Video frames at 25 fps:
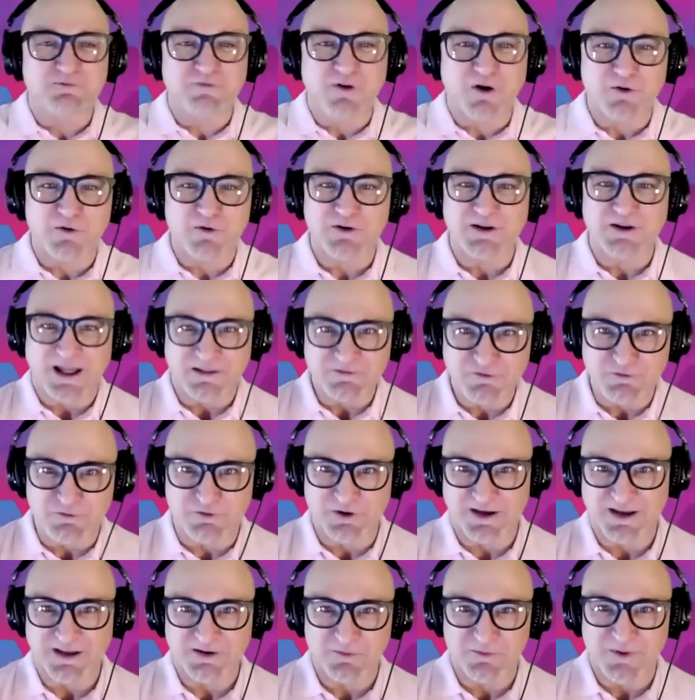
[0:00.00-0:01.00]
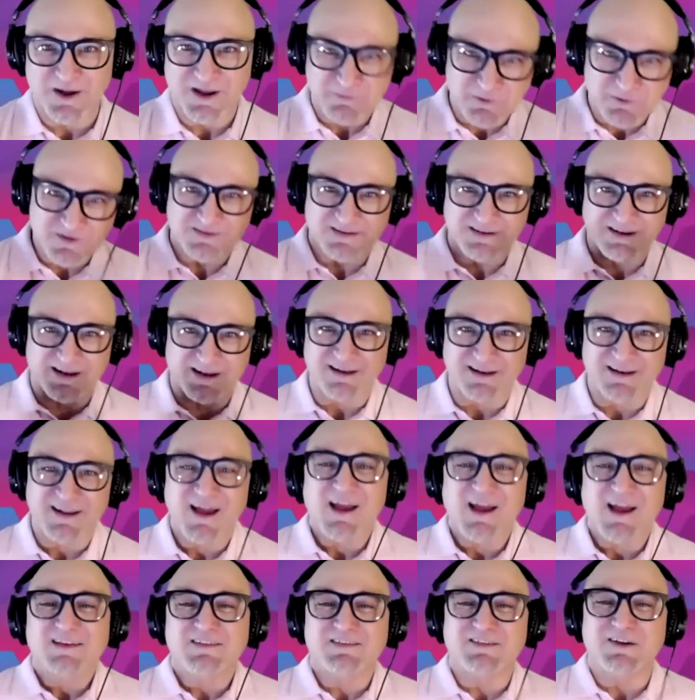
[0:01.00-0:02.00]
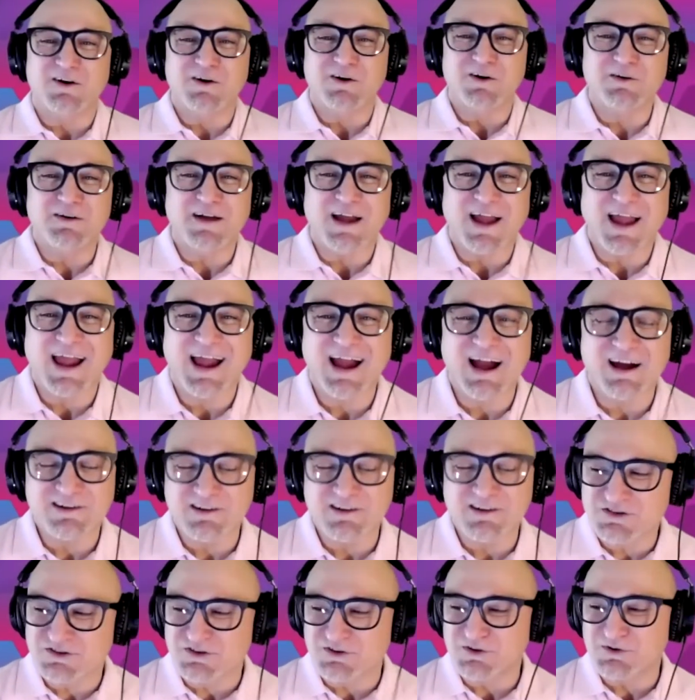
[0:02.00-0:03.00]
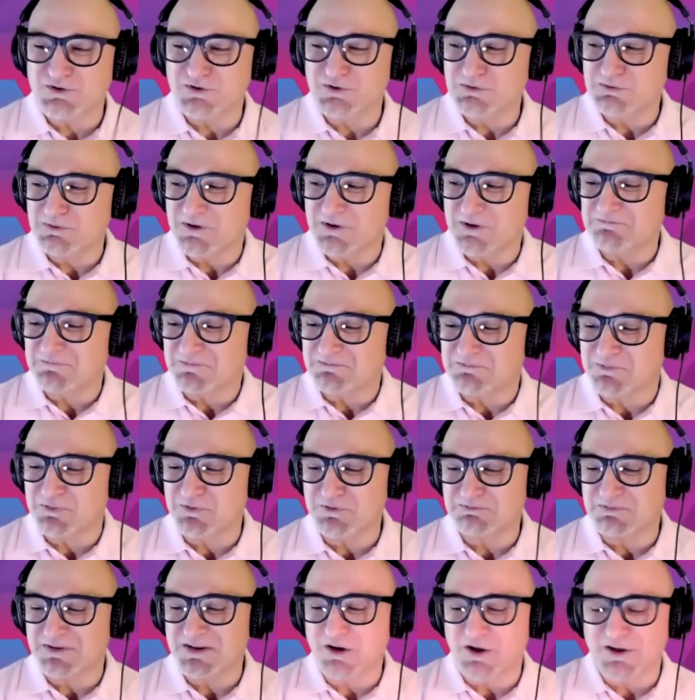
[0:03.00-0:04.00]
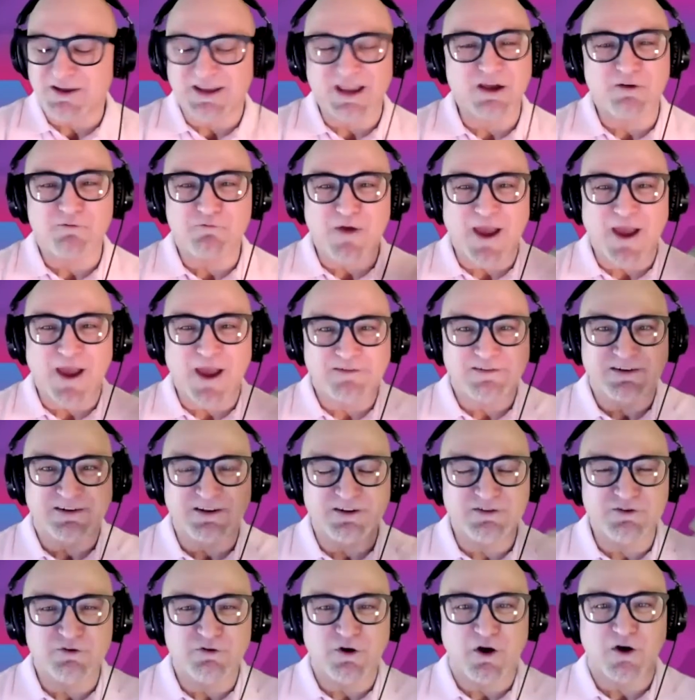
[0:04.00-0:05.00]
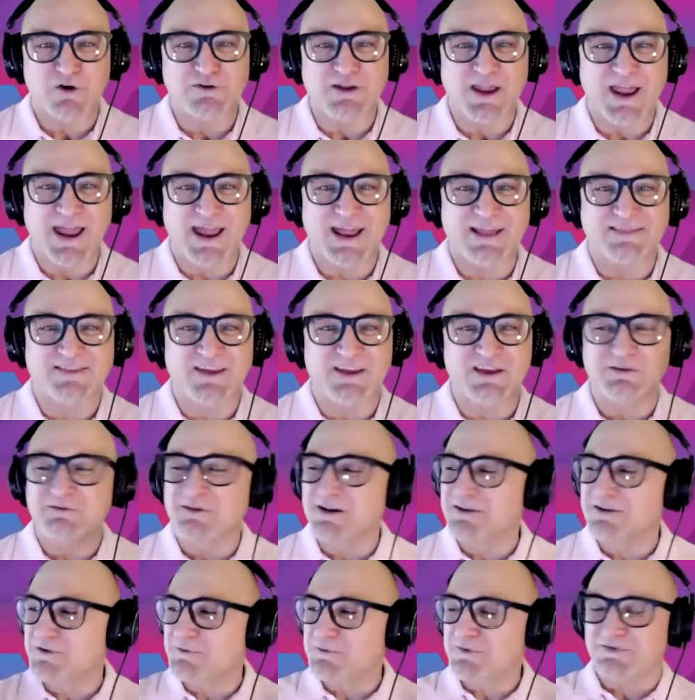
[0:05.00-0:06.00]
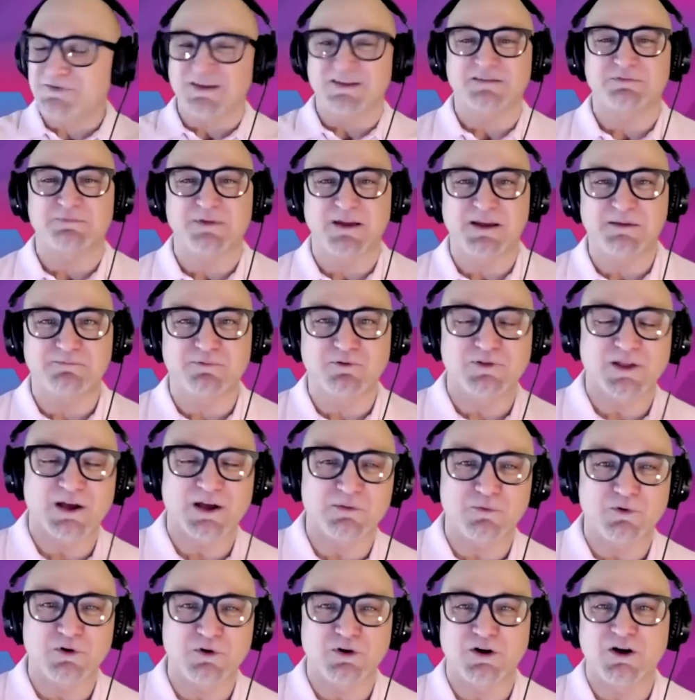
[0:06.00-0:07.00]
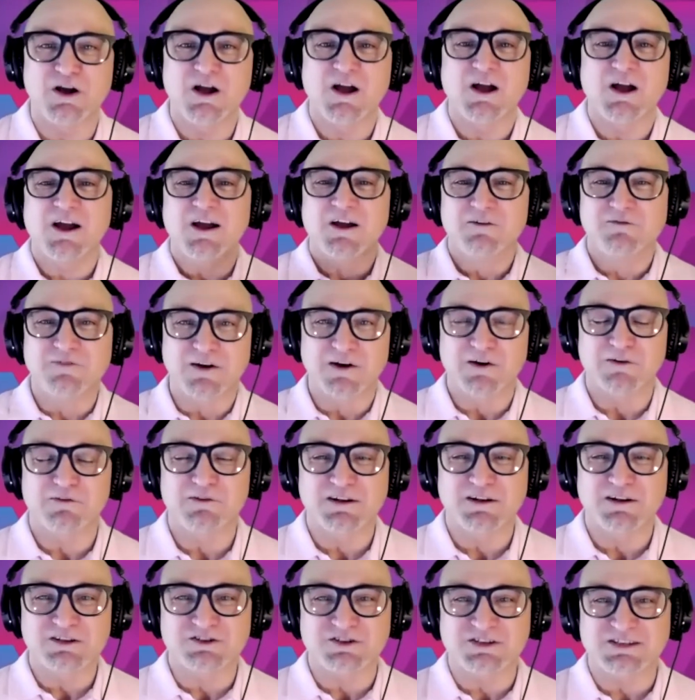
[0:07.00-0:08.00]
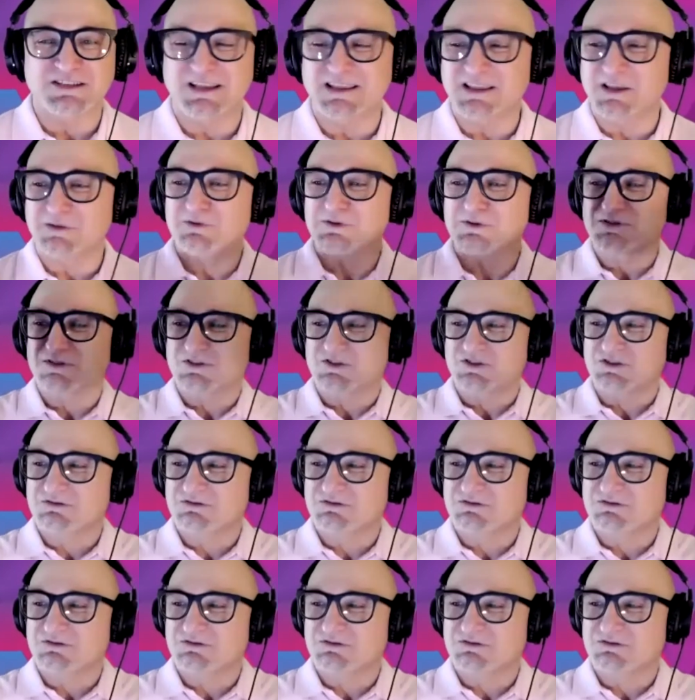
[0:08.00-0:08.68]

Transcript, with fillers: a foreign country in a way wasn't it so how did you you know get around it in your own head that you were living with these people that were very religious that there was